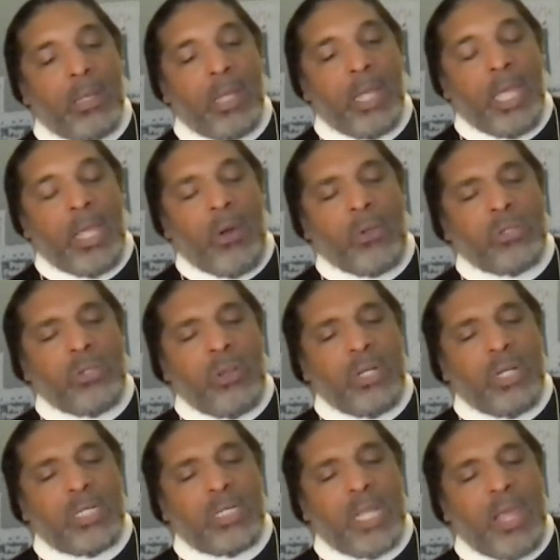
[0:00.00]
He goes on to
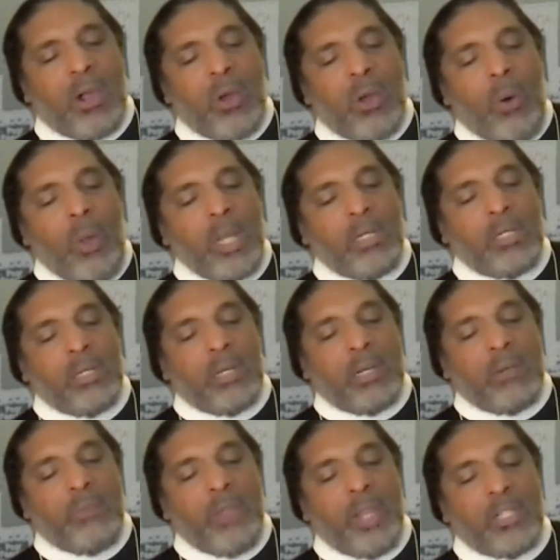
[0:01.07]
say, according to the
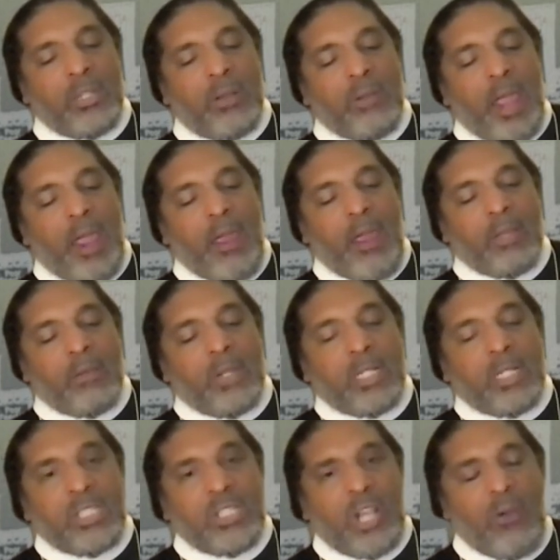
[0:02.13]
conventional narrative, the
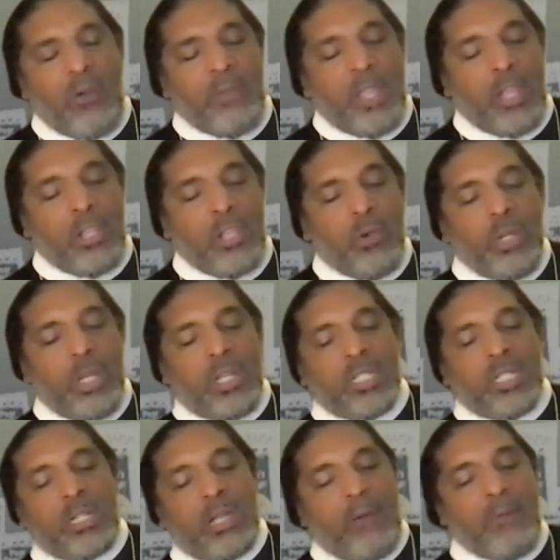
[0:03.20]
Soviet Union
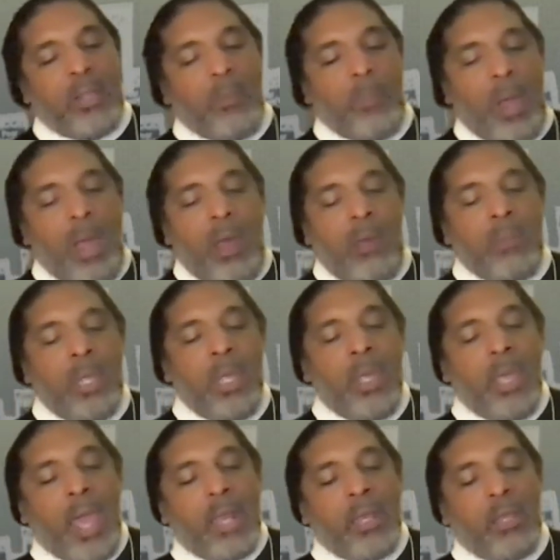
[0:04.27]
discovered the bomb
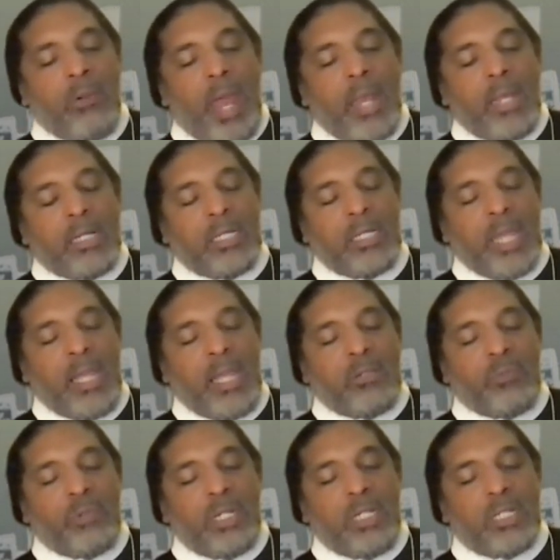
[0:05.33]
and the United States
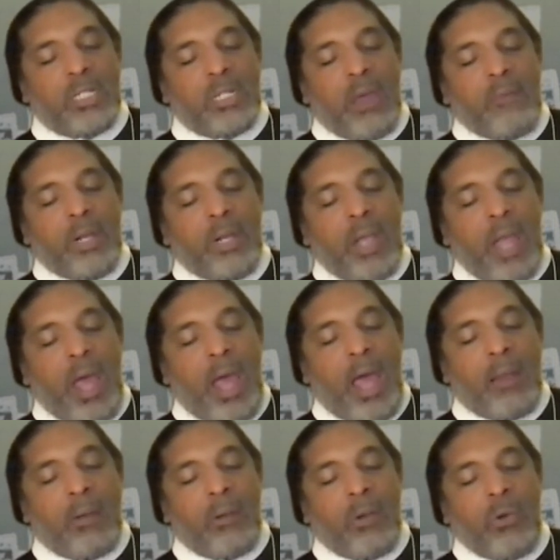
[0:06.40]
discovered
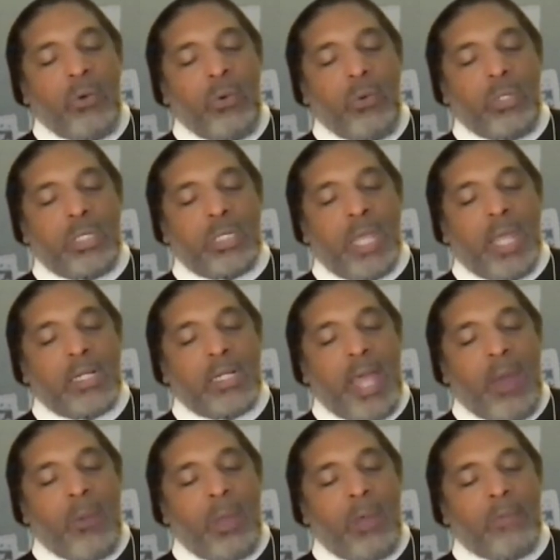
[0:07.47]
God. Kruse says,
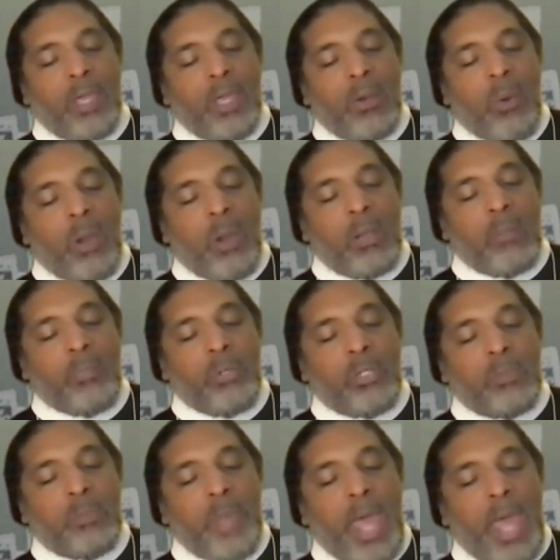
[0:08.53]
however, in order to push
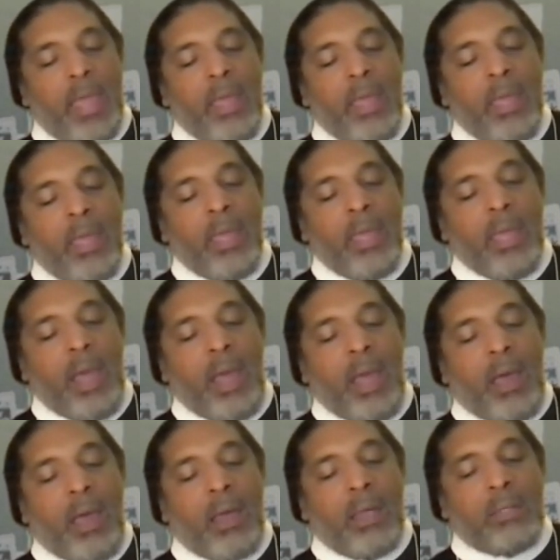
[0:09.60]
back uh,
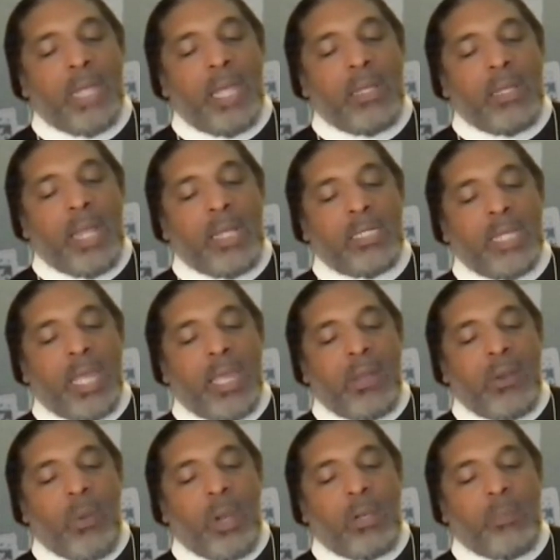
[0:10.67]
uh, they, they, say in
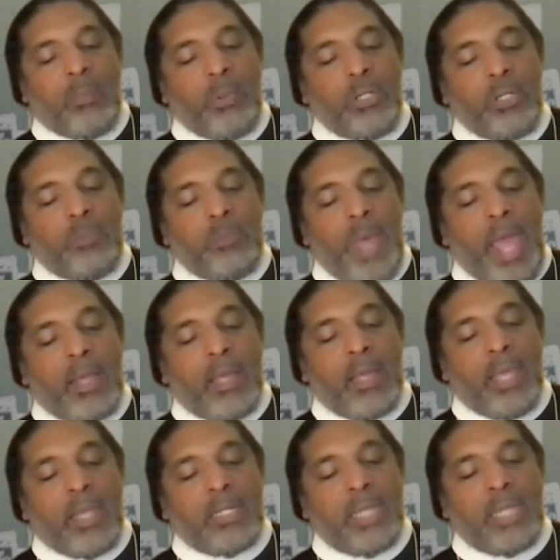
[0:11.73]
order to push back
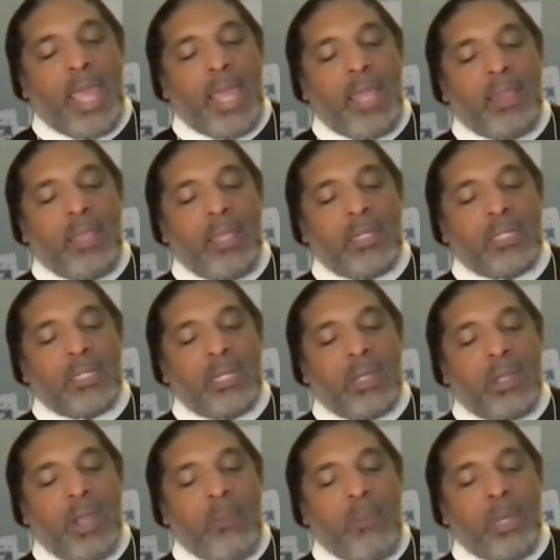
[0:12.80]
against the atheistic
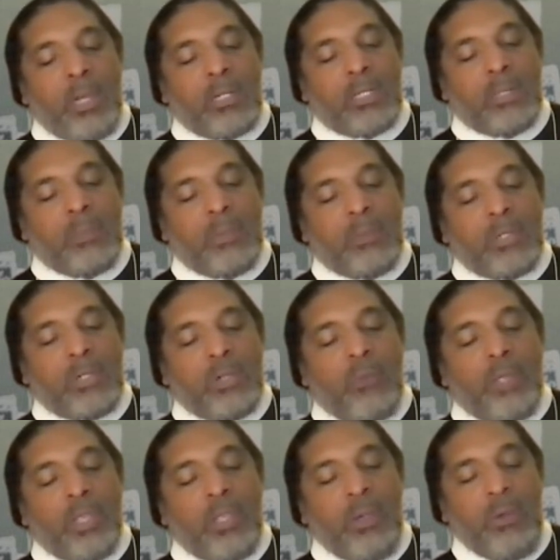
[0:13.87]
communism of the
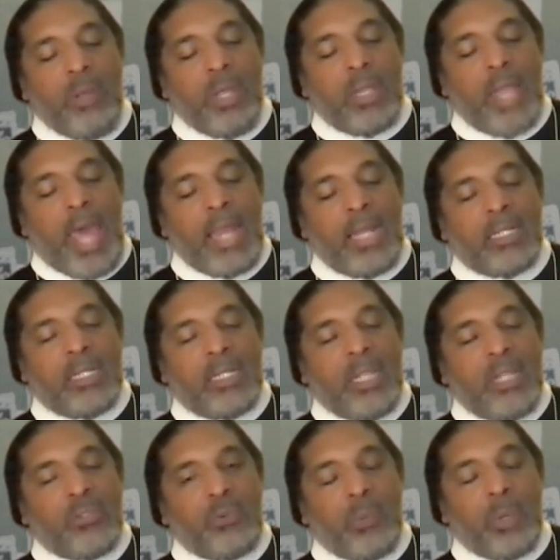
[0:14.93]
Soviet Union, that is the
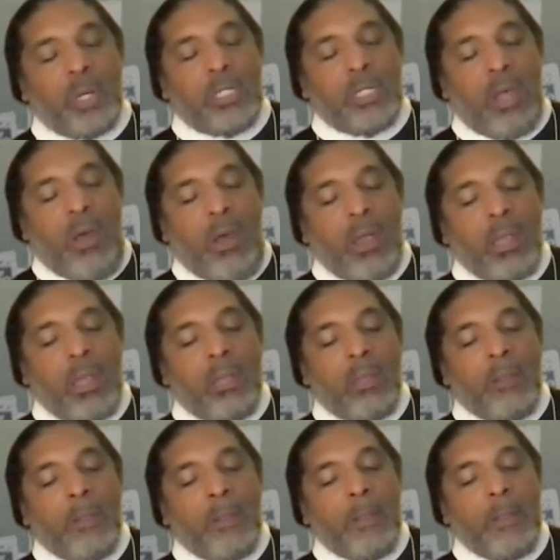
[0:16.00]
history we're taught,
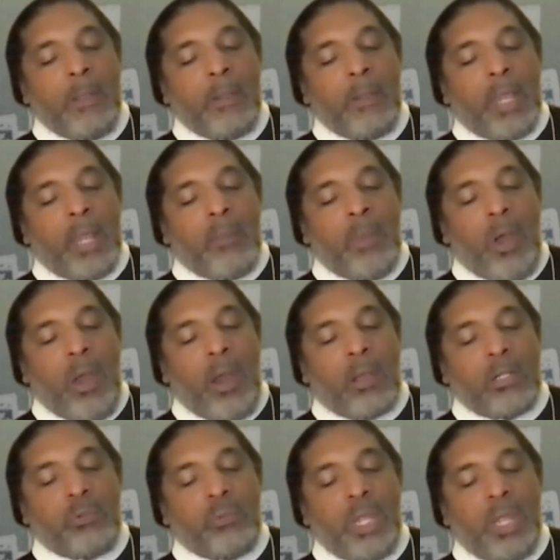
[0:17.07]
that
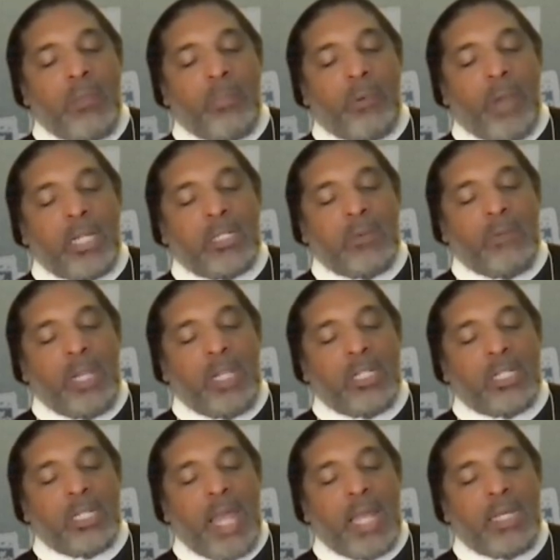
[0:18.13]
Americans re-embraced the
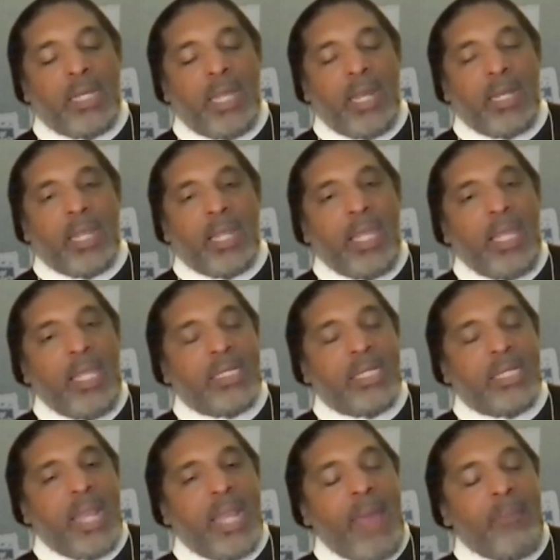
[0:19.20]
religious identity. He
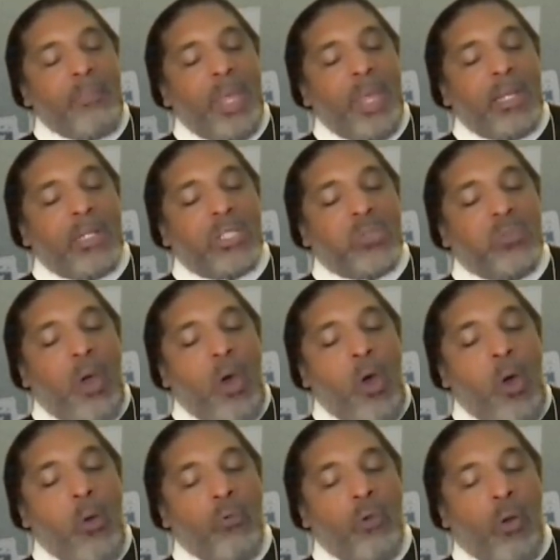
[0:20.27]
said that played a
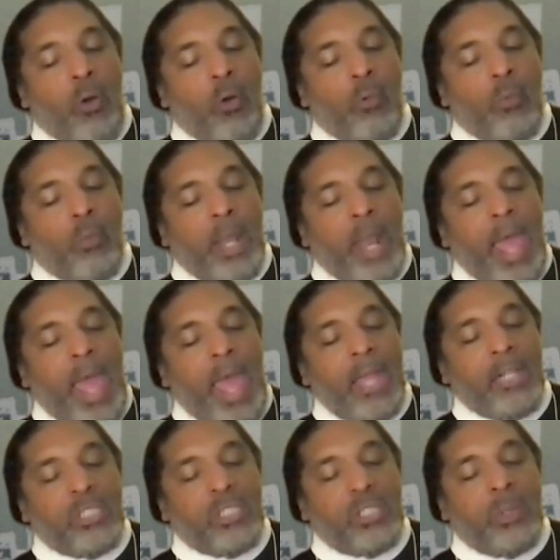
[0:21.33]
small role, but
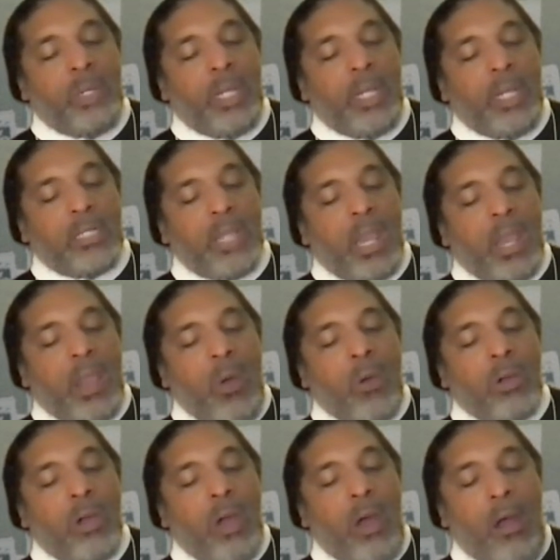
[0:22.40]
actually it's a
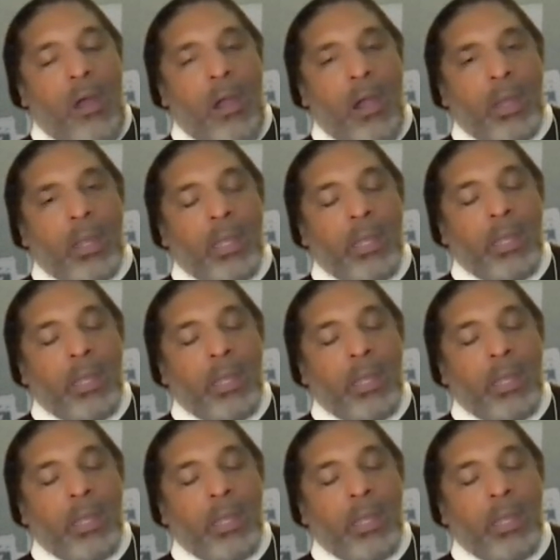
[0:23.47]
longer arc.